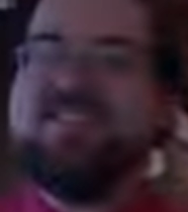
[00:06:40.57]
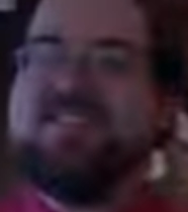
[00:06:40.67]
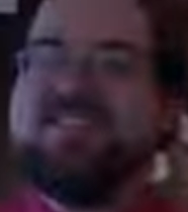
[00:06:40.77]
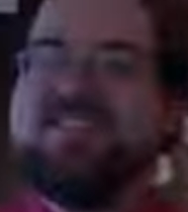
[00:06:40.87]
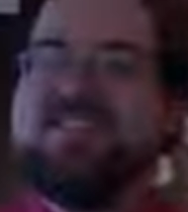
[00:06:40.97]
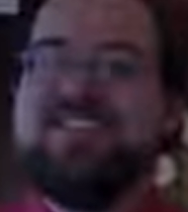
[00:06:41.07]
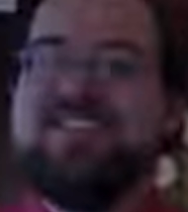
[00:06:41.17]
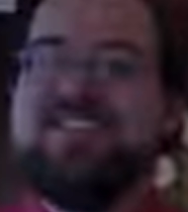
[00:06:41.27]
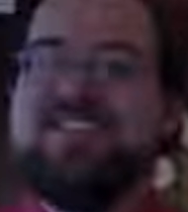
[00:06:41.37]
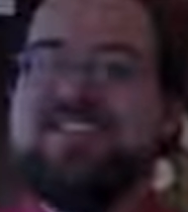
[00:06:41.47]

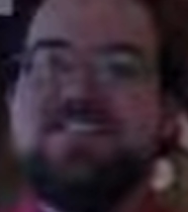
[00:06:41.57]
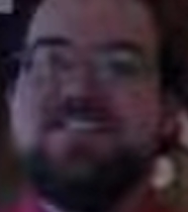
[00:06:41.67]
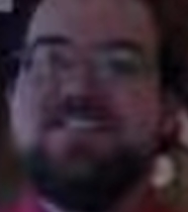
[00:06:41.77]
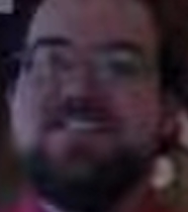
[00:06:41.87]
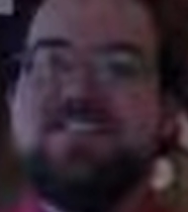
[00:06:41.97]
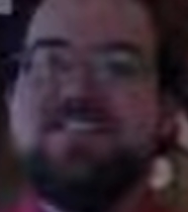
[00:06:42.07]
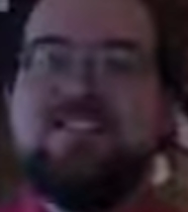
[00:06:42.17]
[no speech]